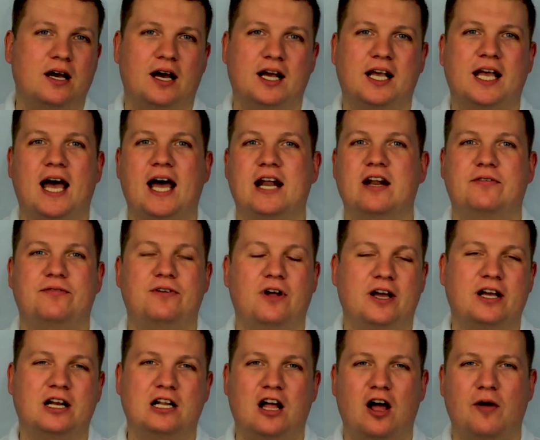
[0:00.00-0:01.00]
again, a
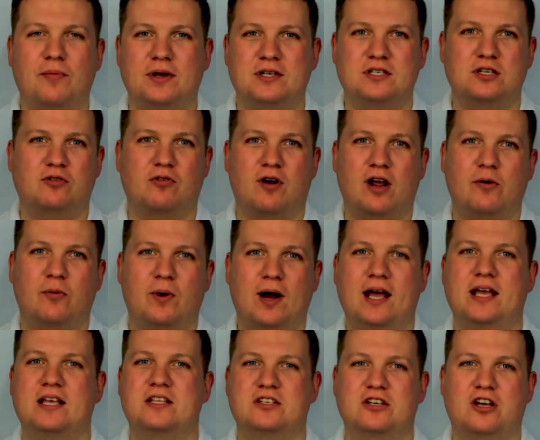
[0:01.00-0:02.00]
flying club is a great
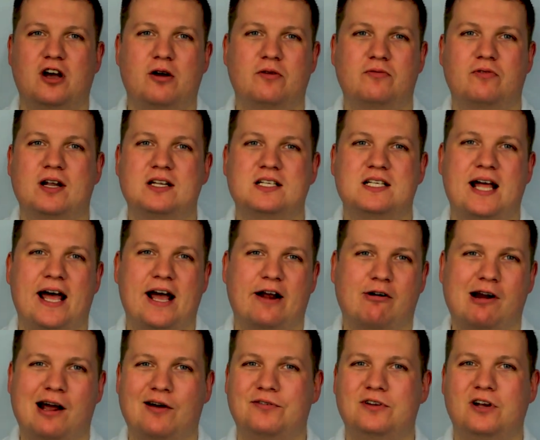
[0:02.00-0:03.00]
way to go and rent an
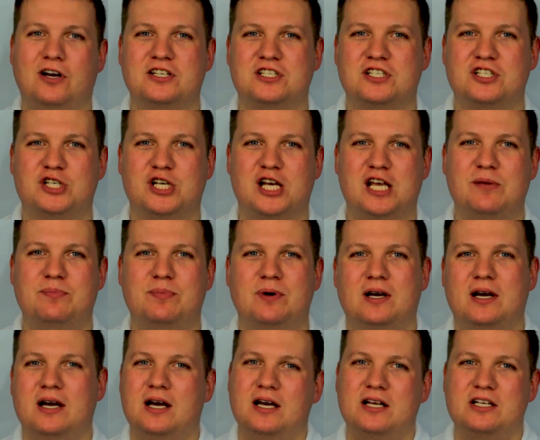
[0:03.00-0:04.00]
aircraft nice and cheap.
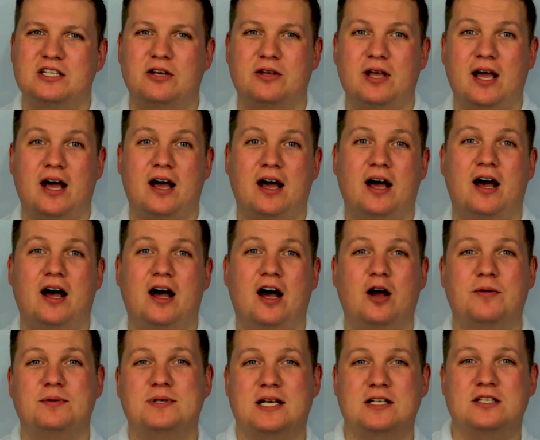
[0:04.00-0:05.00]
So yeah, I
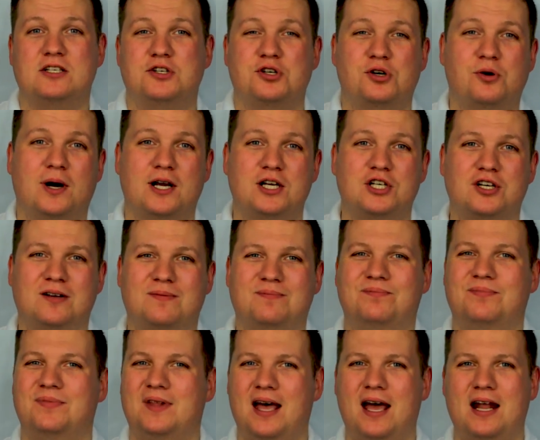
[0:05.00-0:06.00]
hope this answers your question.
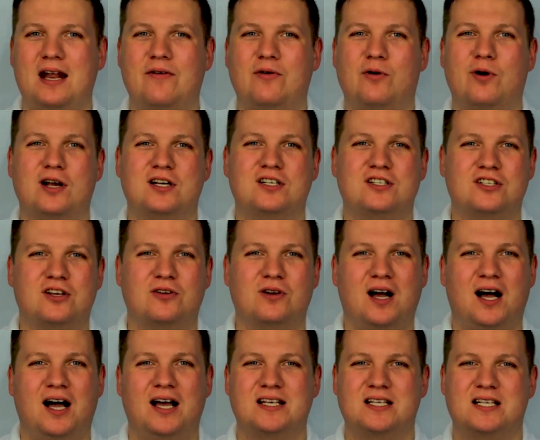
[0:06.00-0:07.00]
Any other questions, though,
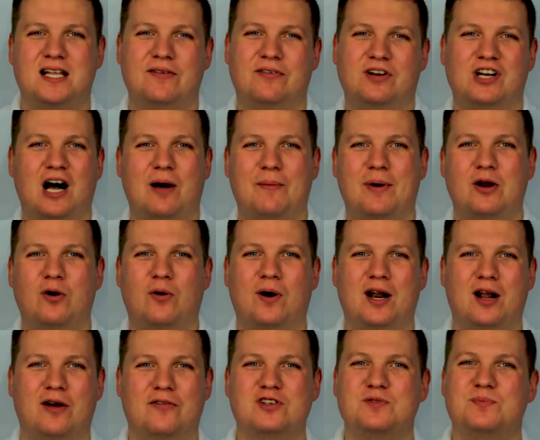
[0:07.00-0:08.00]
guys, leave a comment or head
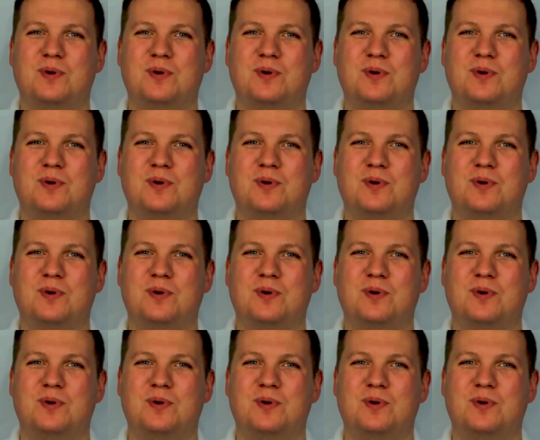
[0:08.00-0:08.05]
over to